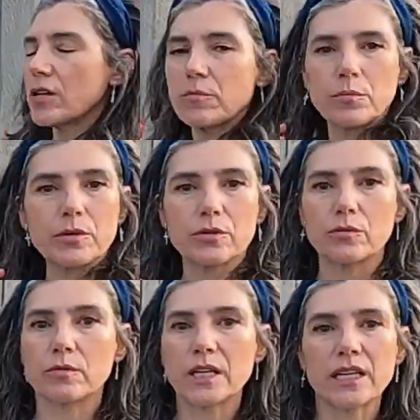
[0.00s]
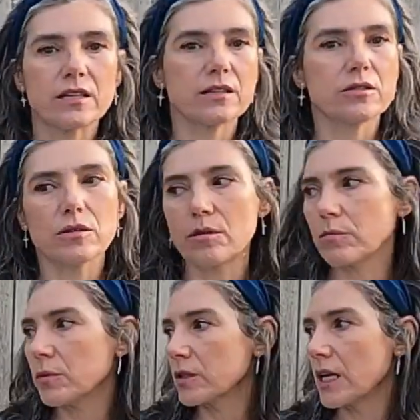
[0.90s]
you can put weeds, you
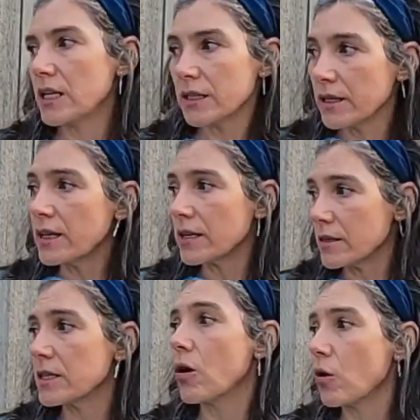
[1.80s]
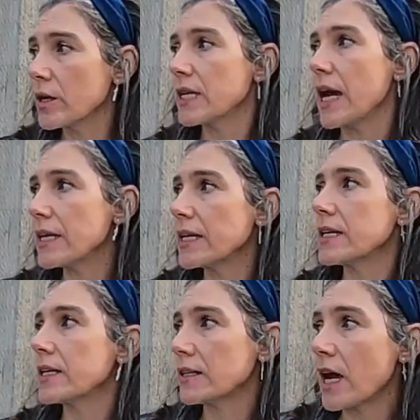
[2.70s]
can put anything that's
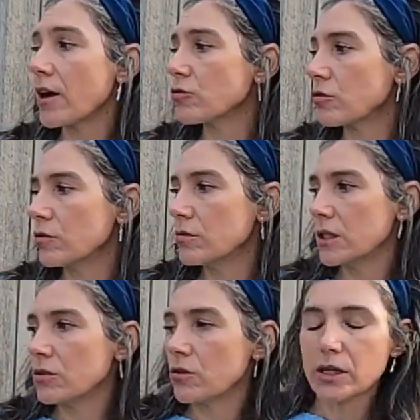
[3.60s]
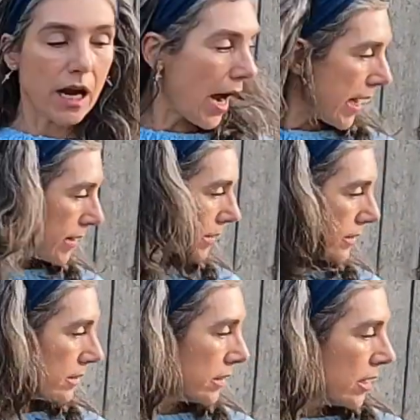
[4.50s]
organic and natural in your
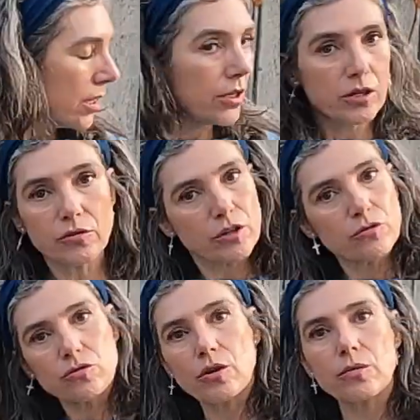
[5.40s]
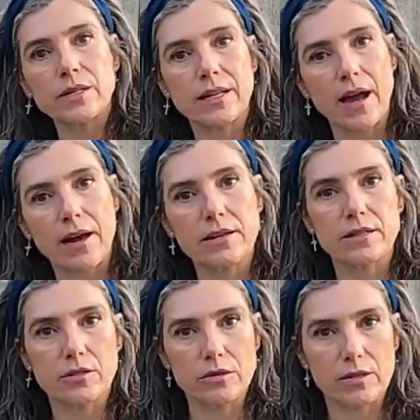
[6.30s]
garden, you can throw in there
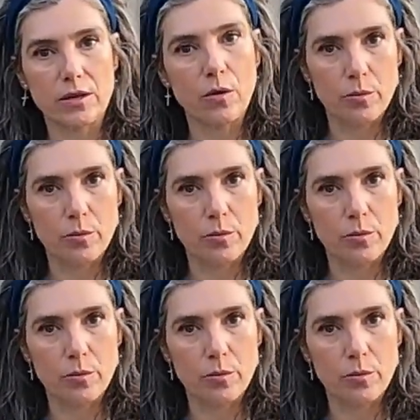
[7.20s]
into the